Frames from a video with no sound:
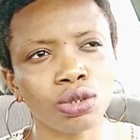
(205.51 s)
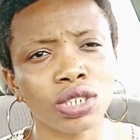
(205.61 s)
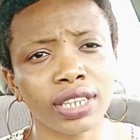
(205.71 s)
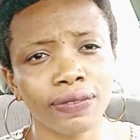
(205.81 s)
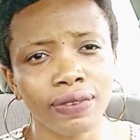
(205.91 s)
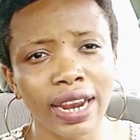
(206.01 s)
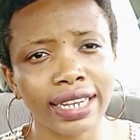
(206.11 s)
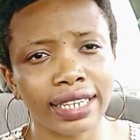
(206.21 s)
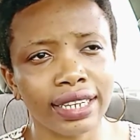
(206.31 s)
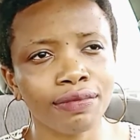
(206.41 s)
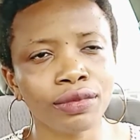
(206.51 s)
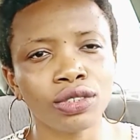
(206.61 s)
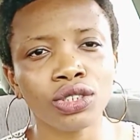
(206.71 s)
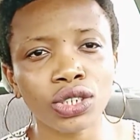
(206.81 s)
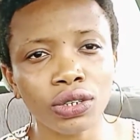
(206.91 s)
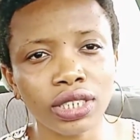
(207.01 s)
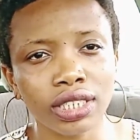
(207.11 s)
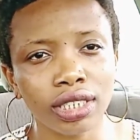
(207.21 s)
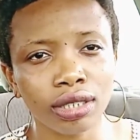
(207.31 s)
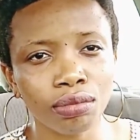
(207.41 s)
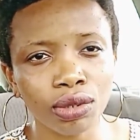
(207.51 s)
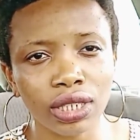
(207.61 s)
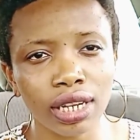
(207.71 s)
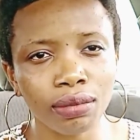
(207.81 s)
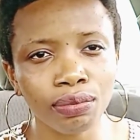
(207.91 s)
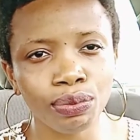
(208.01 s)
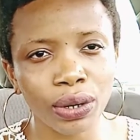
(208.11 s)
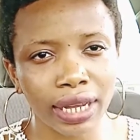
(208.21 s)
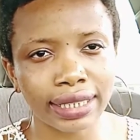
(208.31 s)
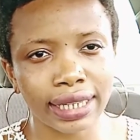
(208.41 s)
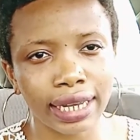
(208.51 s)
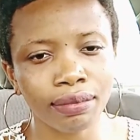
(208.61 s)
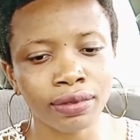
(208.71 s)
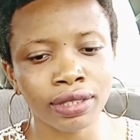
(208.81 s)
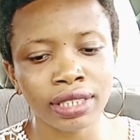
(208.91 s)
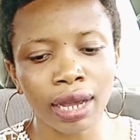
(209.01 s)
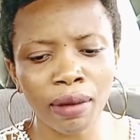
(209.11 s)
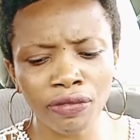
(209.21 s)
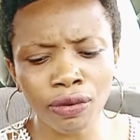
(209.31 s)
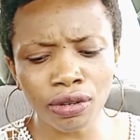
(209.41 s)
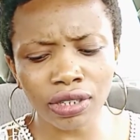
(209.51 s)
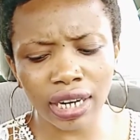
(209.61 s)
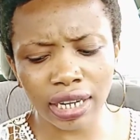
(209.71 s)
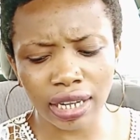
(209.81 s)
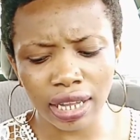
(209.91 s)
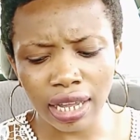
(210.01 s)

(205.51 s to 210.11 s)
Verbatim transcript: It was a Friday during the Muslim prayer time, and my phone rang.